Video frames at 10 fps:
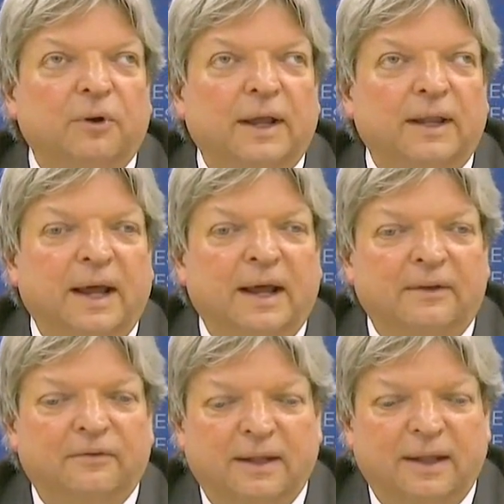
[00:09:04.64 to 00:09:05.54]
of looking
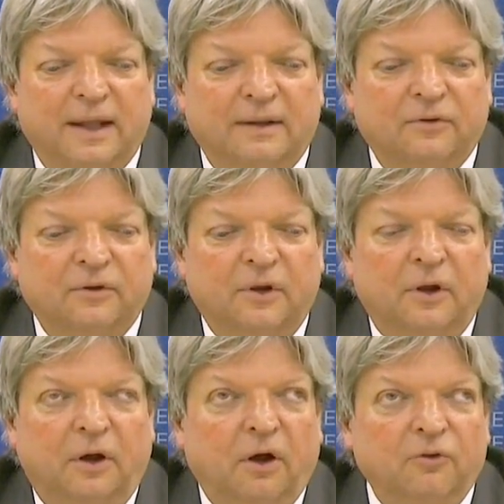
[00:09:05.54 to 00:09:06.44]
at that.
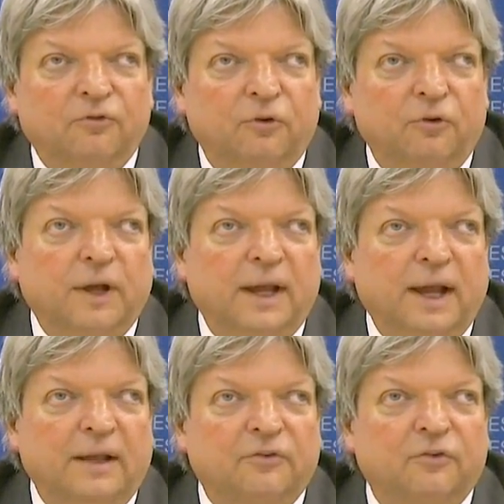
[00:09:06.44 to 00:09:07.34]
Also
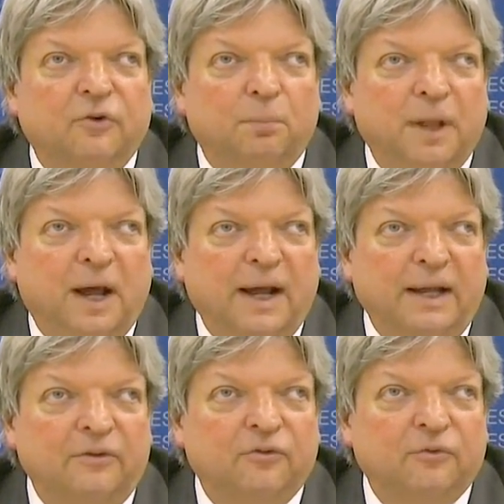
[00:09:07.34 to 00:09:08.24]
looking at the
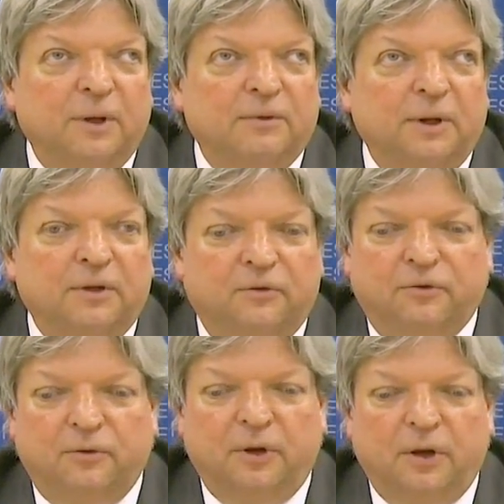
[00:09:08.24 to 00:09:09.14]
compliance with
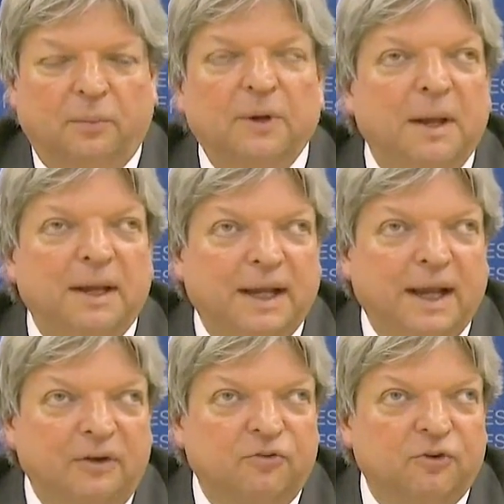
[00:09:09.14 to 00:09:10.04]

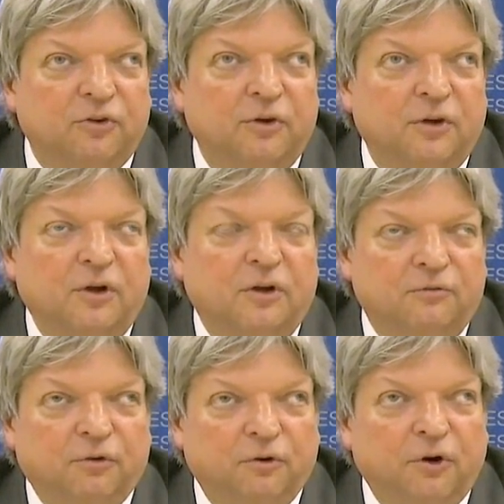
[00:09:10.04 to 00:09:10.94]
medication
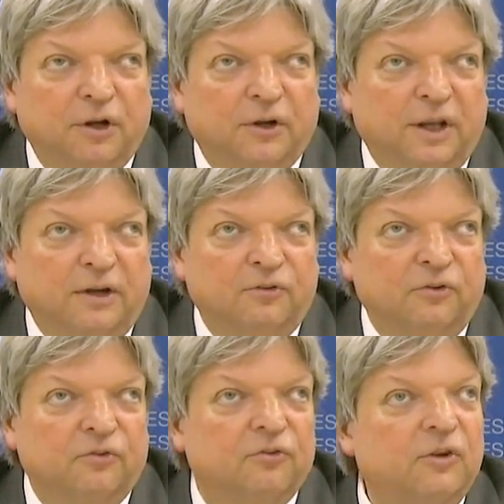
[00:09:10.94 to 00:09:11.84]
for chronic
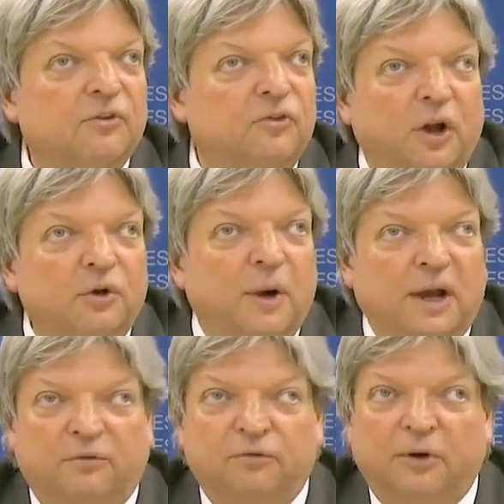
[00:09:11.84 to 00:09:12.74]
conditions is another
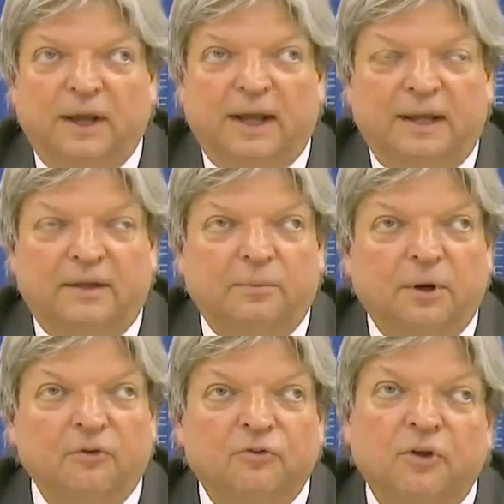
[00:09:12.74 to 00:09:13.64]
way of looking at it.
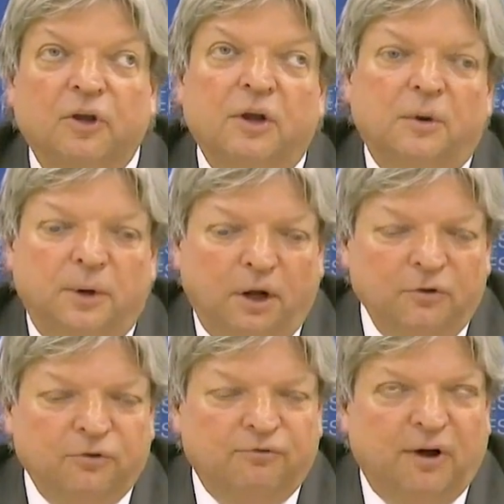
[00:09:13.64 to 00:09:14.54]
Because we
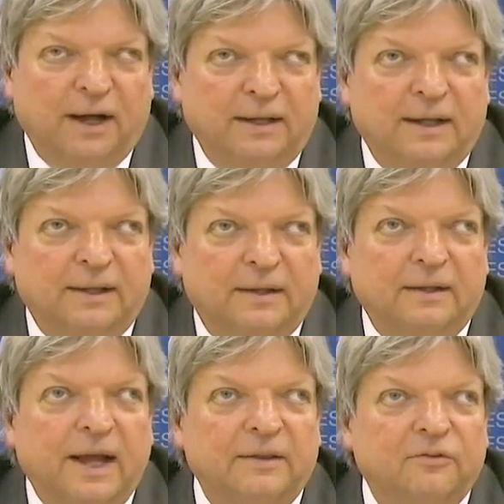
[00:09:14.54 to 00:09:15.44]
also find
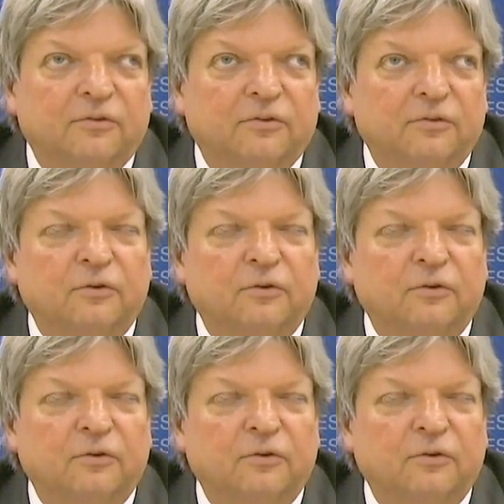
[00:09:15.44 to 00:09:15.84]
that